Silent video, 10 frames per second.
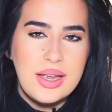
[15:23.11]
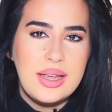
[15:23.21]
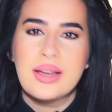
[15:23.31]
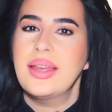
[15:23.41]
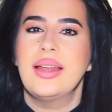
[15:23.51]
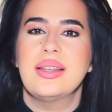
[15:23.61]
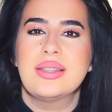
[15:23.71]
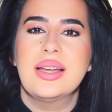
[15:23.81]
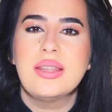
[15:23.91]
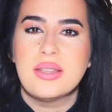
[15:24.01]
Again, it's
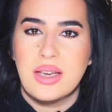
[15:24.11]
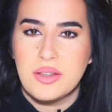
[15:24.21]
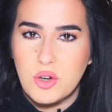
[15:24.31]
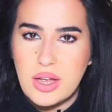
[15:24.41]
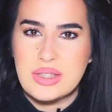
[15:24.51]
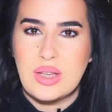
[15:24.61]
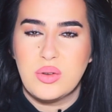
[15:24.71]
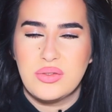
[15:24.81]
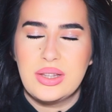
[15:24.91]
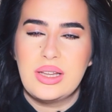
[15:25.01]
that designer S type
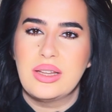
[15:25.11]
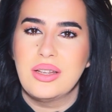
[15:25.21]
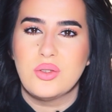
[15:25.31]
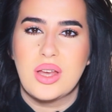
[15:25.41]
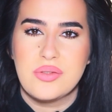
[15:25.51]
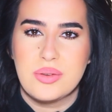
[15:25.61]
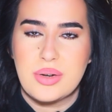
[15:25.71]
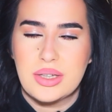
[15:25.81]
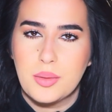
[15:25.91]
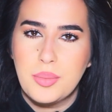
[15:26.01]
of vanilla that you have in
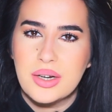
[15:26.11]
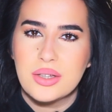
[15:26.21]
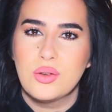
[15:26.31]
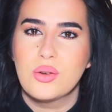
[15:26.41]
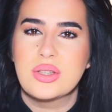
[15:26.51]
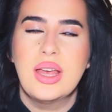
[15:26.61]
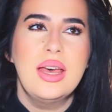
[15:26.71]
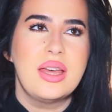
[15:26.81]
Prada Paradox,